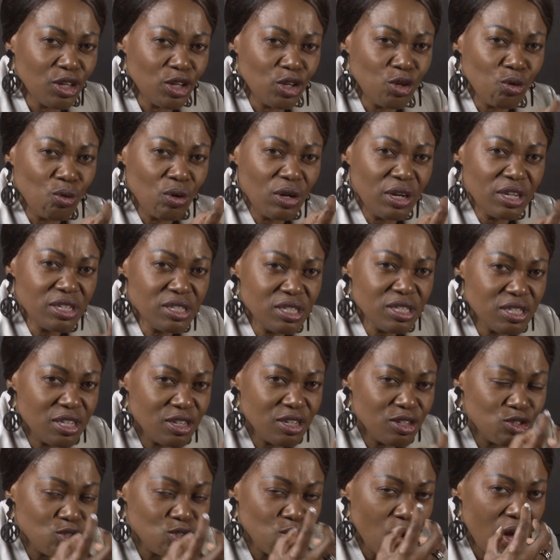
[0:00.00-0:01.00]
You
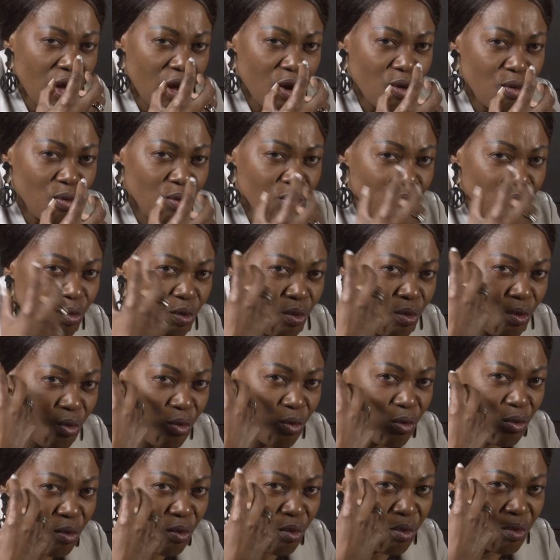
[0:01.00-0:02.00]
listen to how
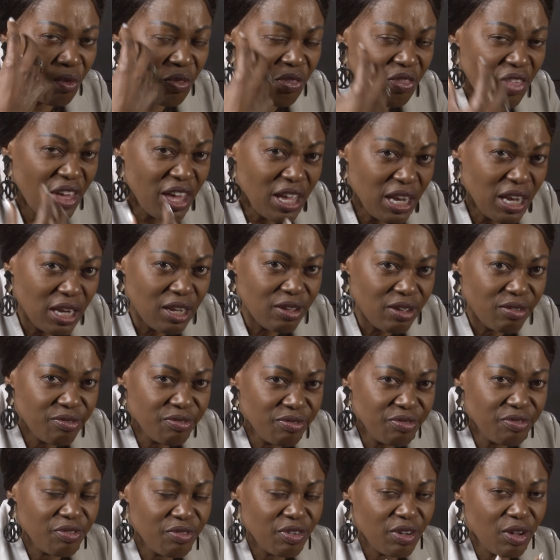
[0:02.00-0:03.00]
they
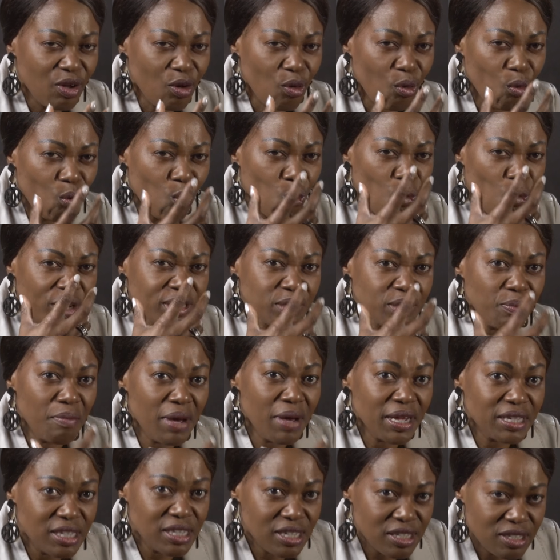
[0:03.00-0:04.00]
live, what
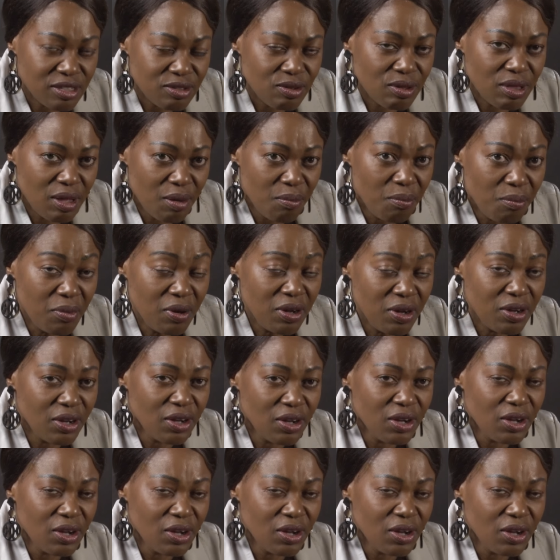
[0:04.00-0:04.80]
matters to them,